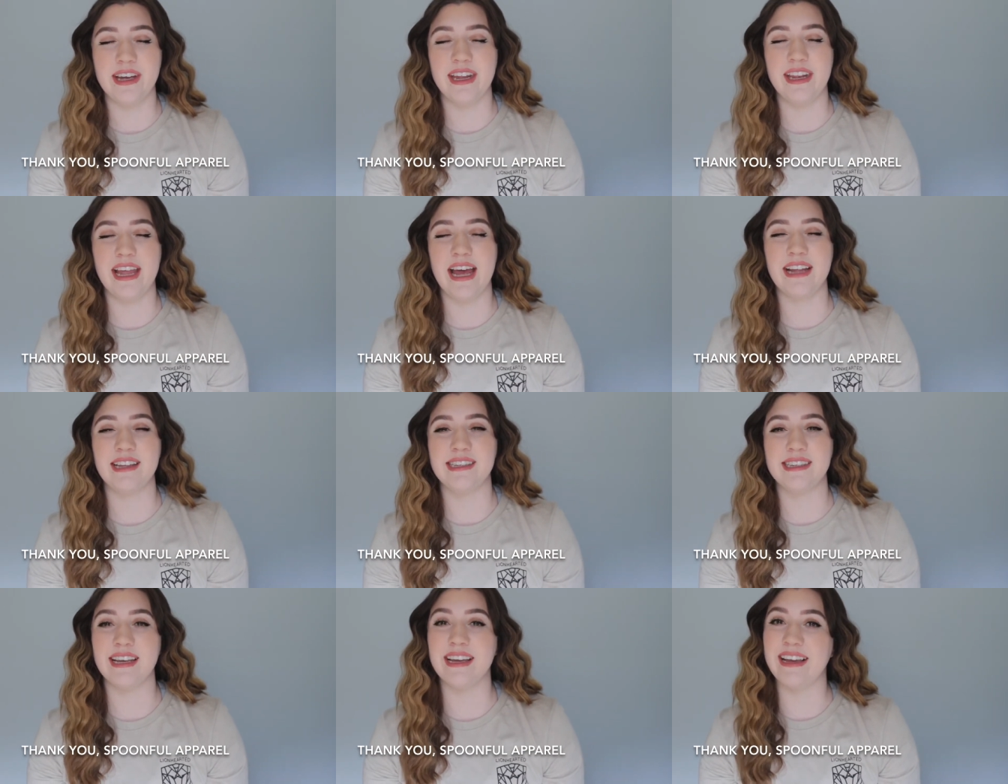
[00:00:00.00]
And
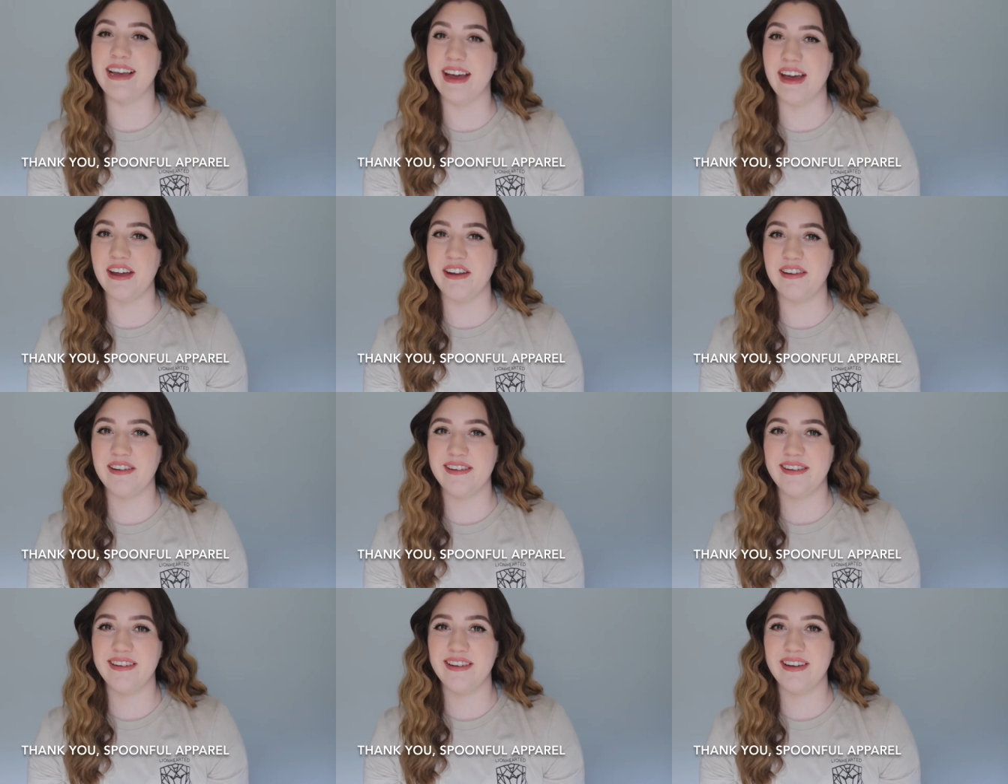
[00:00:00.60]
that's, again,
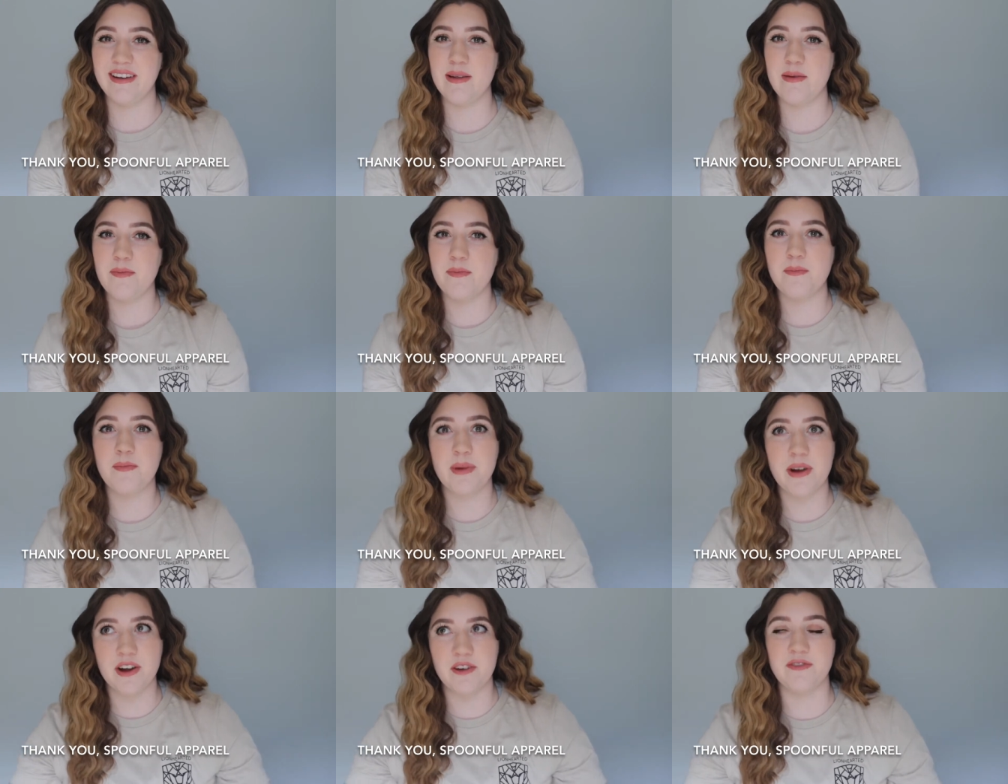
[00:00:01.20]

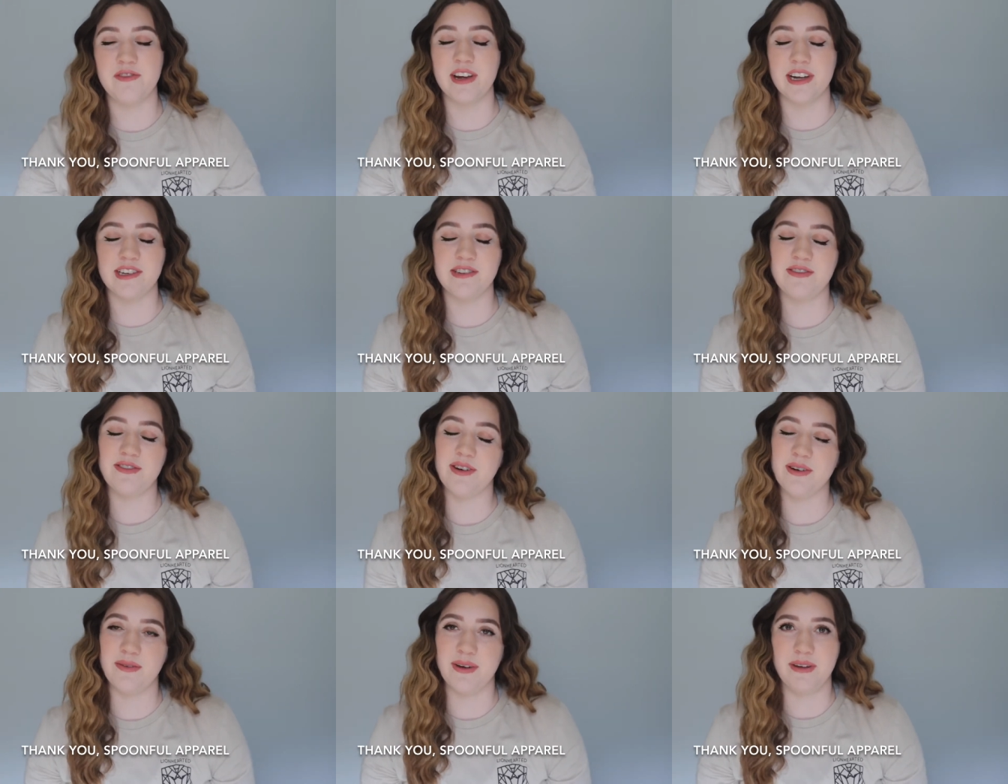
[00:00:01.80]
perfect
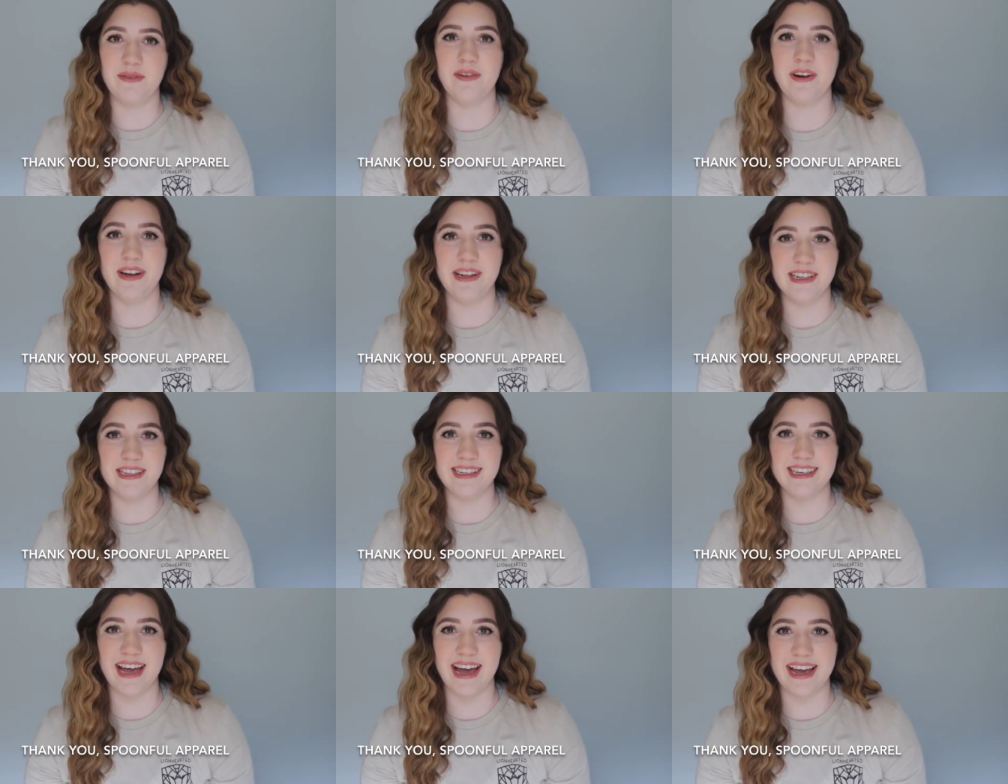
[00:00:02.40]
for when we're
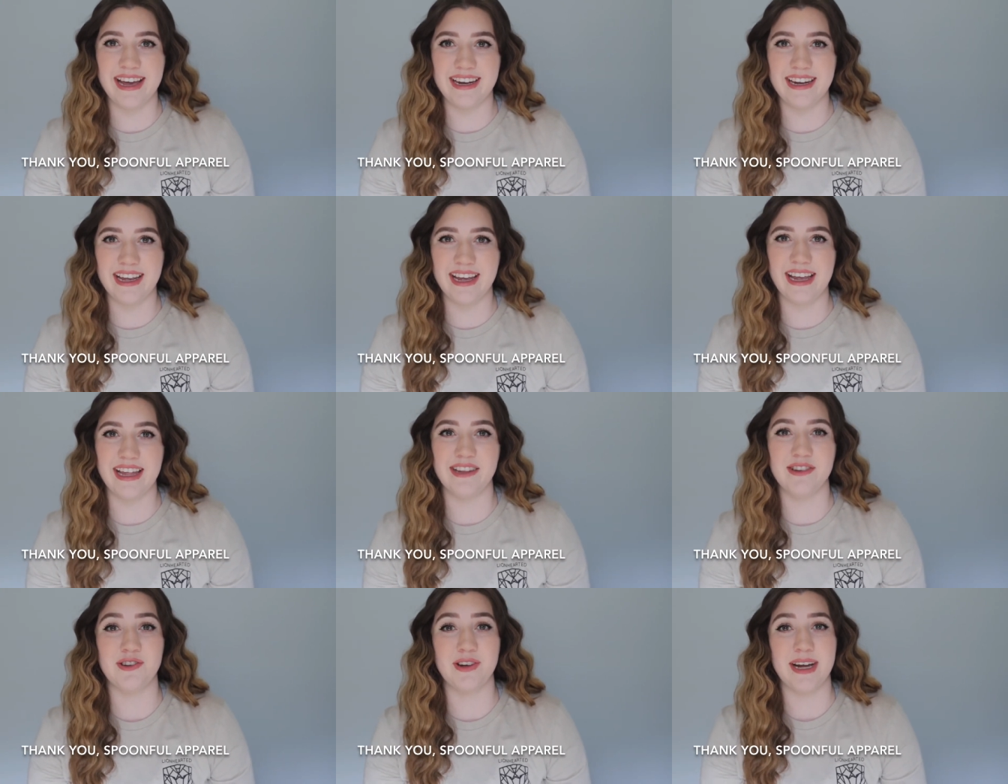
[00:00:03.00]
inside
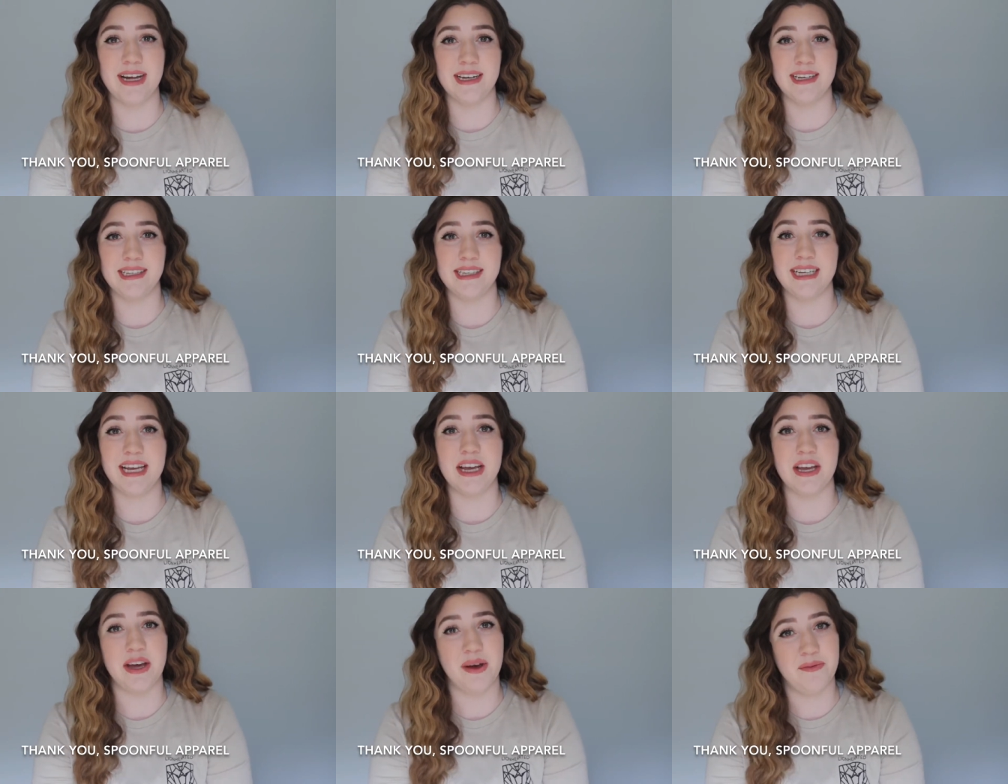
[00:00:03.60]
and trying to
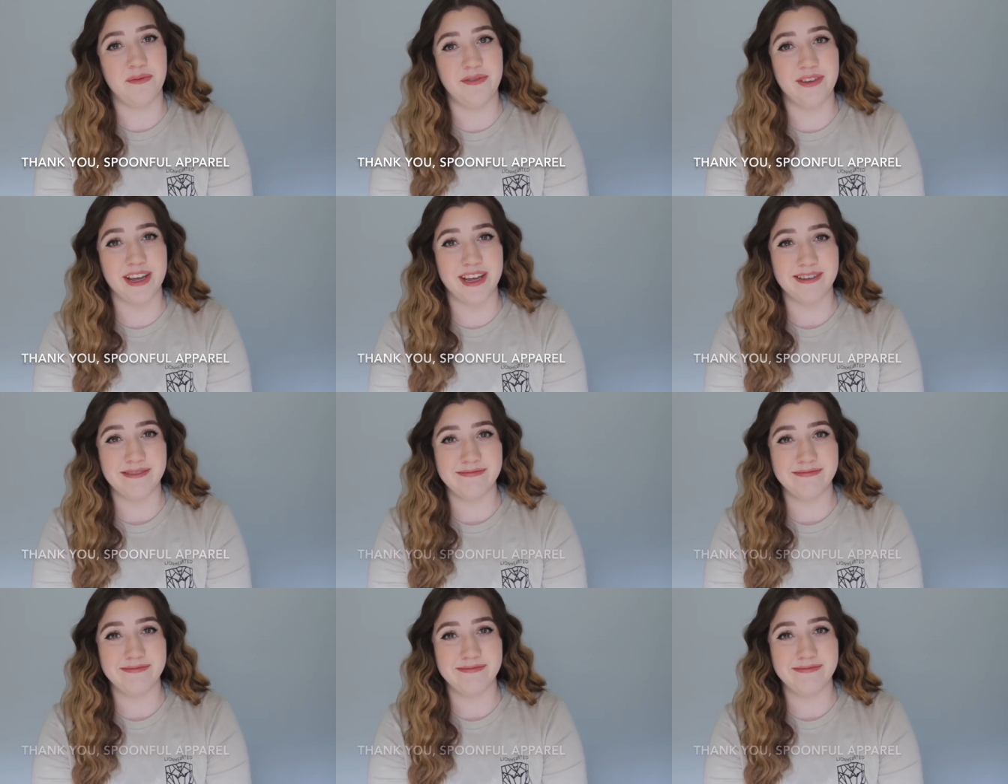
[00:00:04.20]
stay comfy.